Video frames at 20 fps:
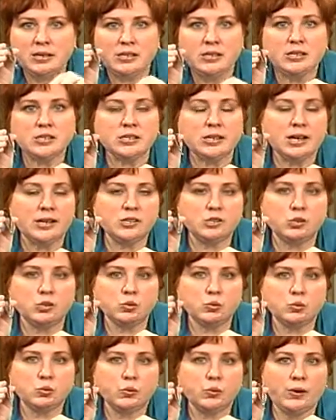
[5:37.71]
These guys are
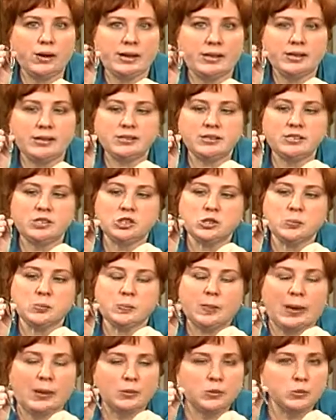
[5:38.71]
great because they
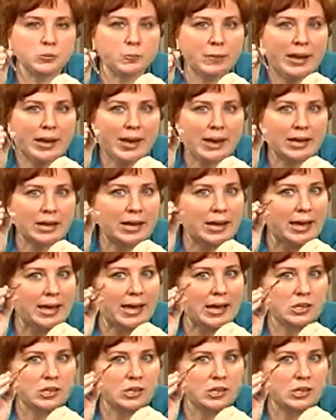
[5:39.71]
just bounce back